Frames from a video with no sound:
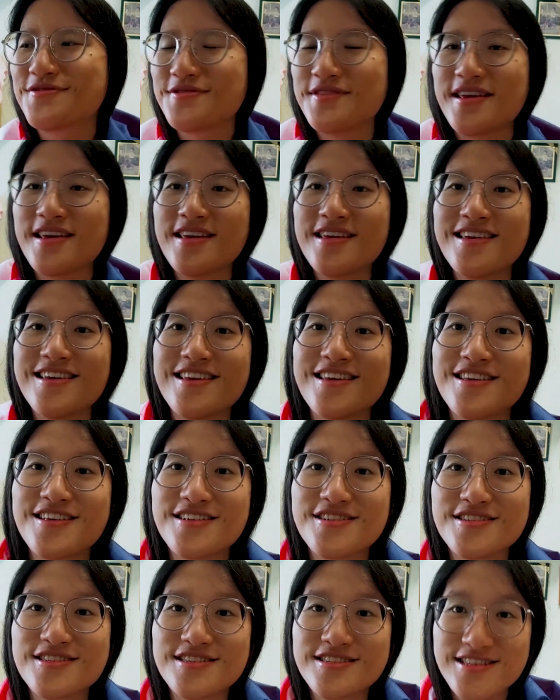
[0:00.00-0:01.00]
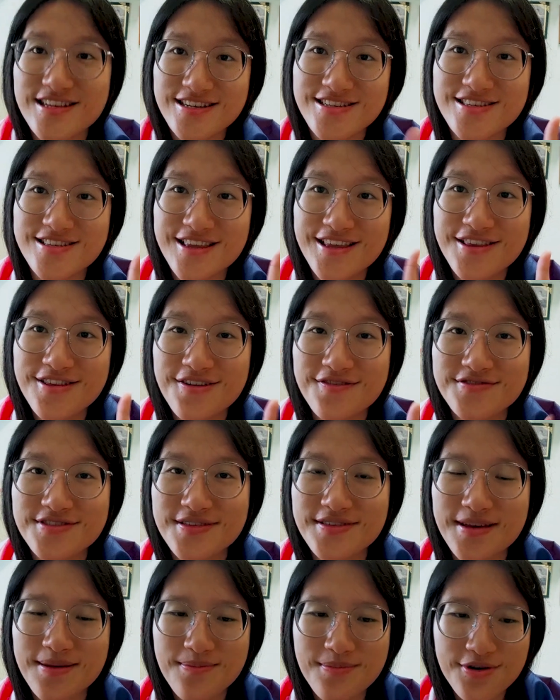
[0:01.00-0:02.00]
today is sixteenth of
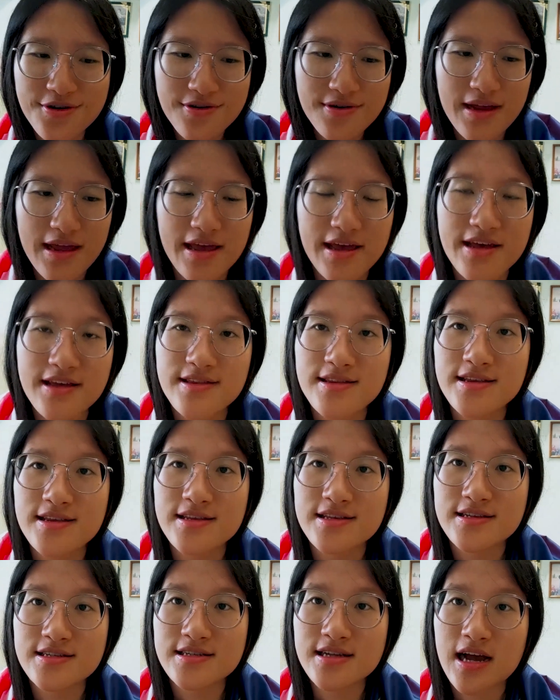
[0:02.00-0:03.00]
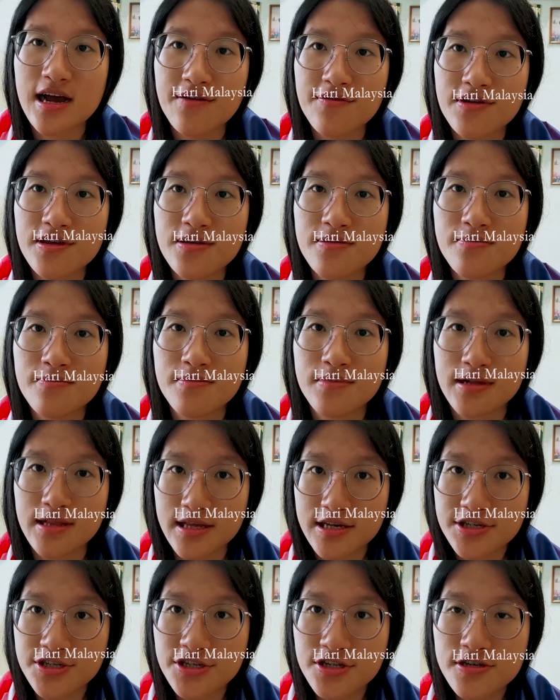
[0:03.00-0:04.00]
September and it is Hari
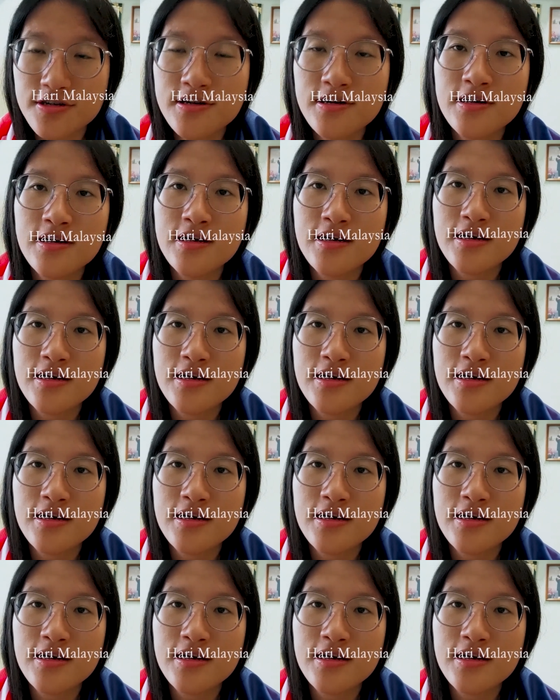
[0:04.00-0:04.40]
Malaysia,